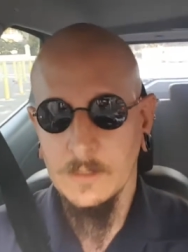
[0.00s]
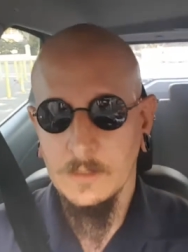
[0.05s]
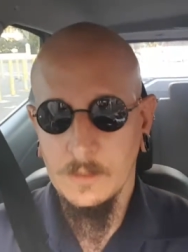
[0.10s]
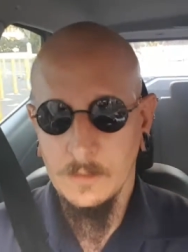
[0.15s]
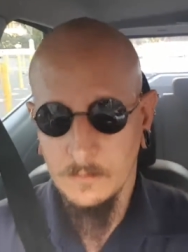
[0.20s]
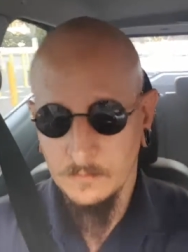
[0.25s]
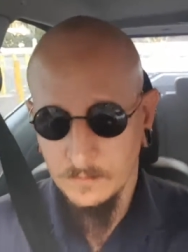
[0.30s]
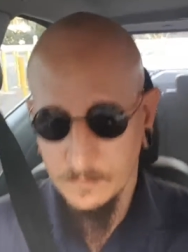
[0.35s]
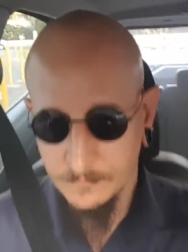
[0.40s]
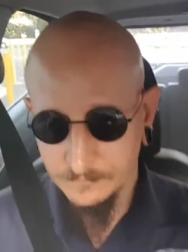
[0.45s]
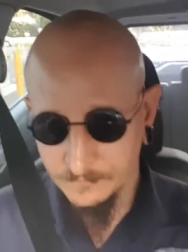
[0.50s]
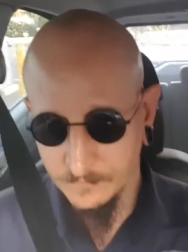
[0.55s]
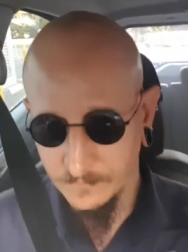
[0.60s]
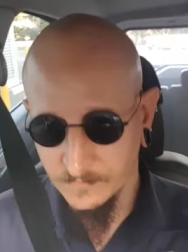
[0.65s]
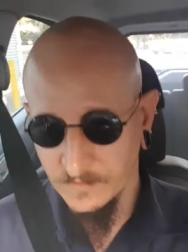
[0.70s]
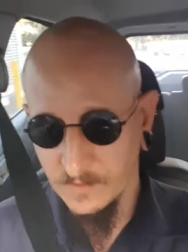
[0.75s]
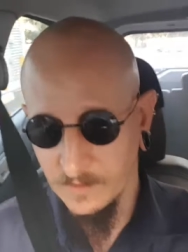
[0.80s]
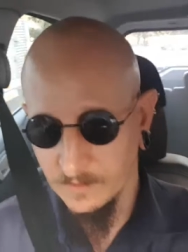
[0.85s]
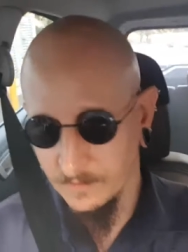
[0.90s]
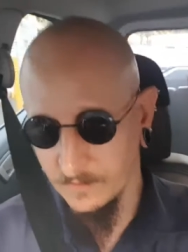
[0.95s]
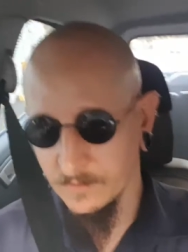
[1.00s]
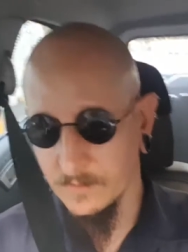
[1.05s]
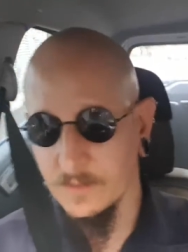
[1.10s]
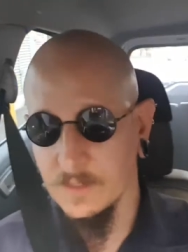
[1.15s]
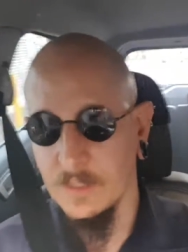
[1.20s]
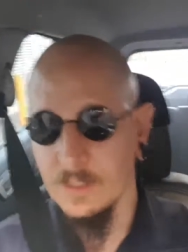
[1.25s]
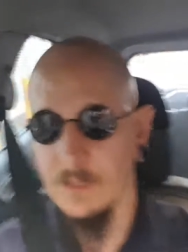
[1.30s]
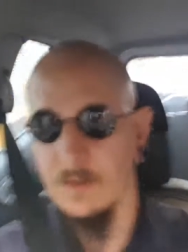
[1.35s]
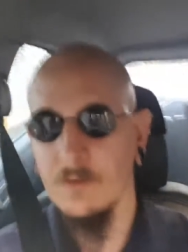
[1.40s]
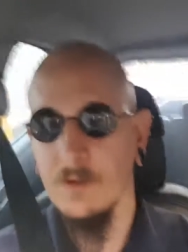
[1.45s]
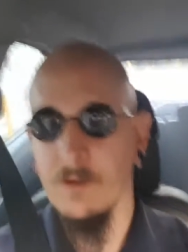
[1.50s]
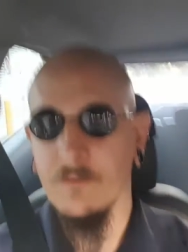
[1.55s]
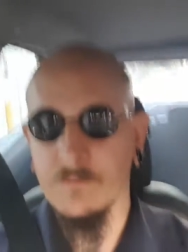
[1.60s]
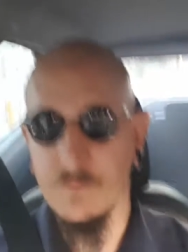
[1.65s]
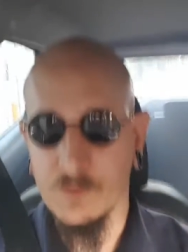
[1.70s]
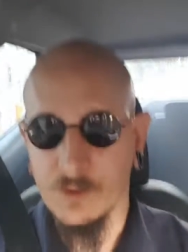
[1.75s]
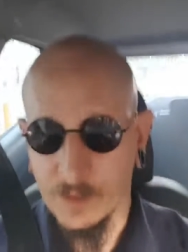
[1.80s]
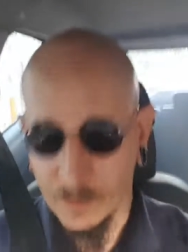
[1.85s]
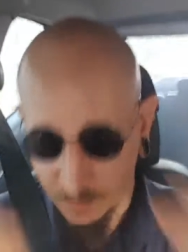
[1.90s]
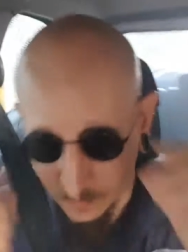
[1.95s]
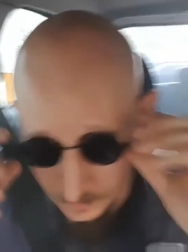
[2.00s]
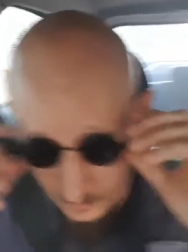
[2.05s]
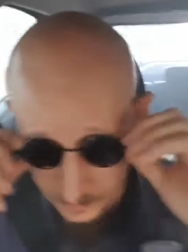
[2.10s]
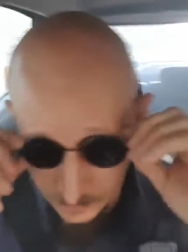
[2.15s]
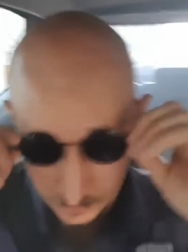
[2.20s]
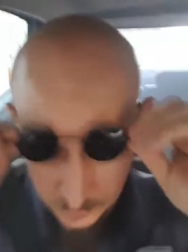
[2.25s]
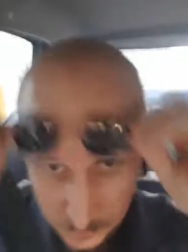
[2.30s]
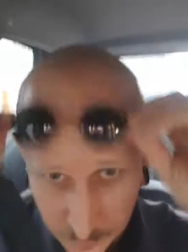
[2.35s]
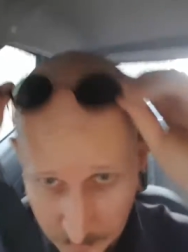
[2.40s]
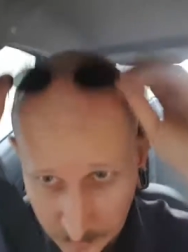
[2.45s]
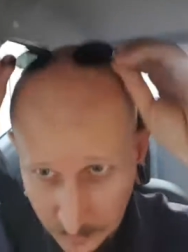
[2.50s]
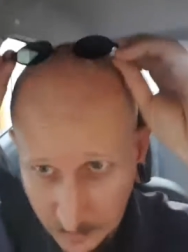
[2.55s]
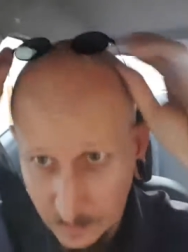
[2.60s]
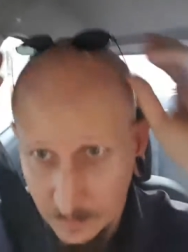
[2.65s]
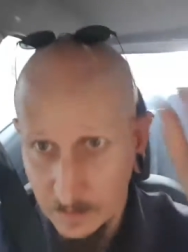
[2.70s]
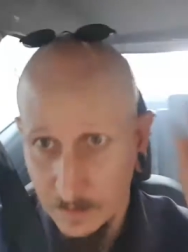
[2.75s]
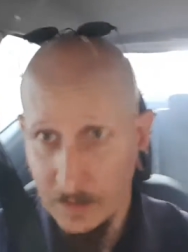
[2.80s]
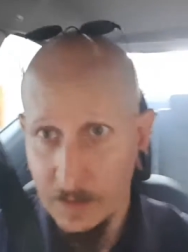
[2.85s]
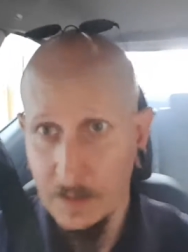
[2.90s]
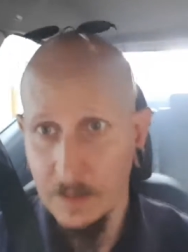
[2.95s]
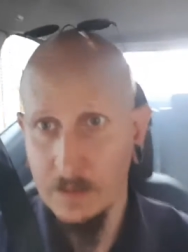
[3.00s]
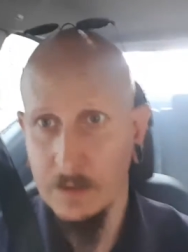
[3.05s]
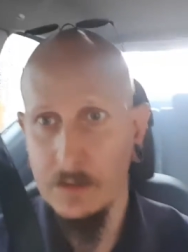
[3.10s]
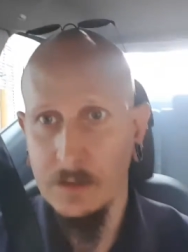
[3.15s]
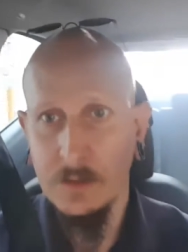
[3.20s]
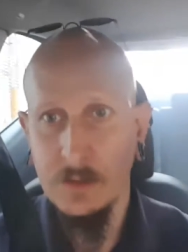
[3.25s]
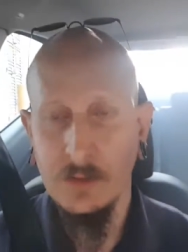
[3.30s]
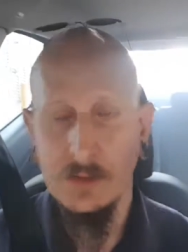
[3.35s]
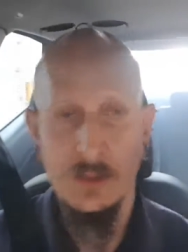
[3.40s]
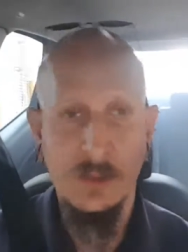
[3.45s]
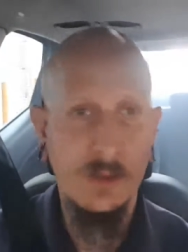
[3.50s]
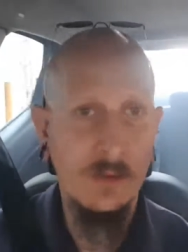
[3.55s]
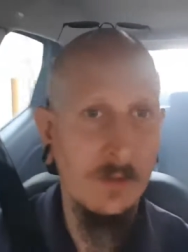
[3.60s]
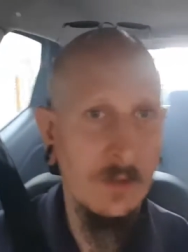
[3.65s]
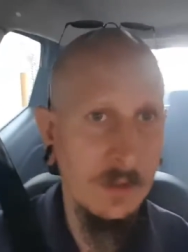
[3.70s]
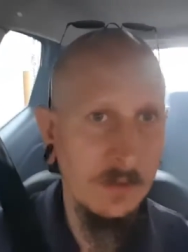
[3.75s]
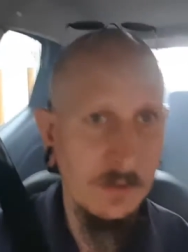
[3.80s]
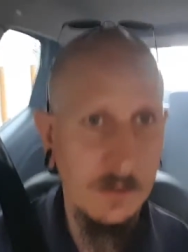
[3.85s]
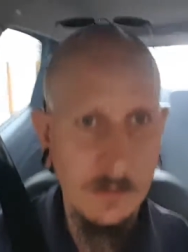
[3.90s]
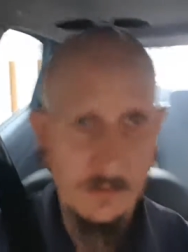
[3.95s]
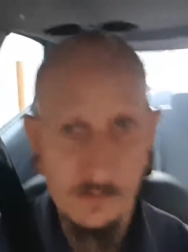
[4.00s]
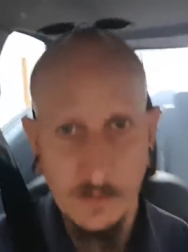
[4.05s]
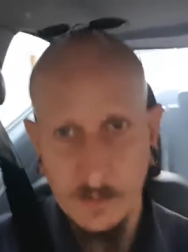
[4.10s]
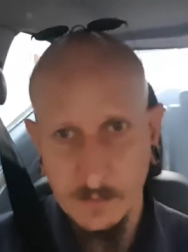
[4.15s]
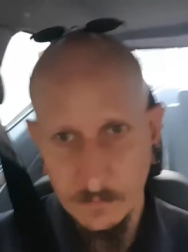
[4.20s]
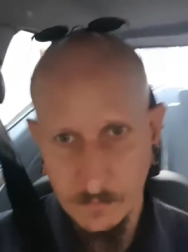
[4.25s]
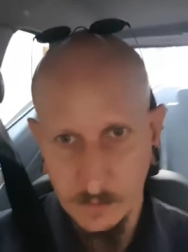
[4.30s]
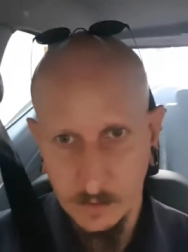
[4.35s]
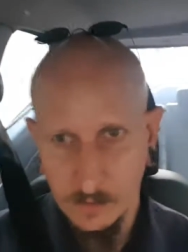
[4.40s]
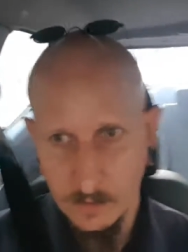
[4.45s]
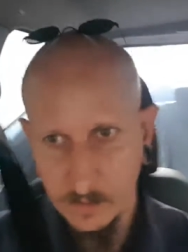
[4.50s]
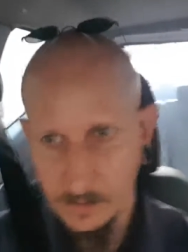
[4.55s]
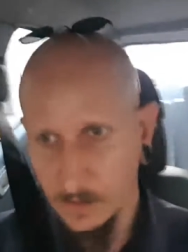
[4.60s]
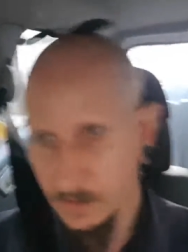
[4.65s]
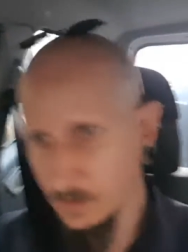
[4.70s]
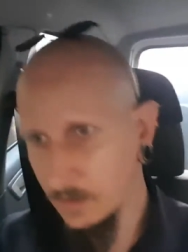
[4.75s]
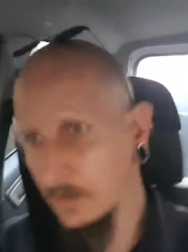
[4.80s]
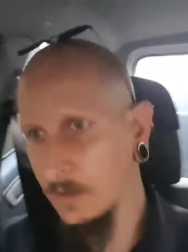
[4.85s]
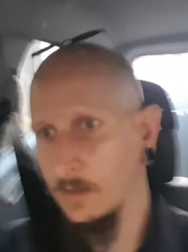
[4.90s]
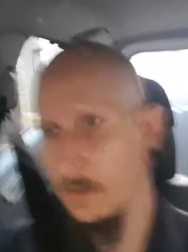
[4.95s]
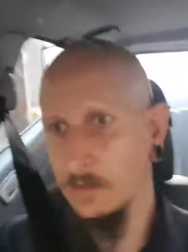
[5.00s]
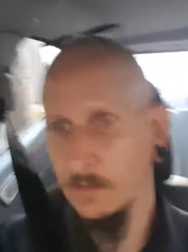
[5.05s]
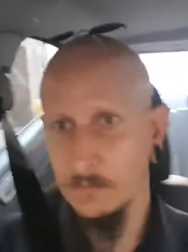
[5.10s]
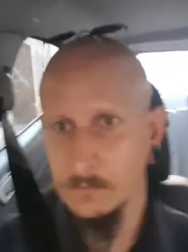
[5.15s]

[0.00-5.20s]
Oh well, clear of truck. Into underground parking.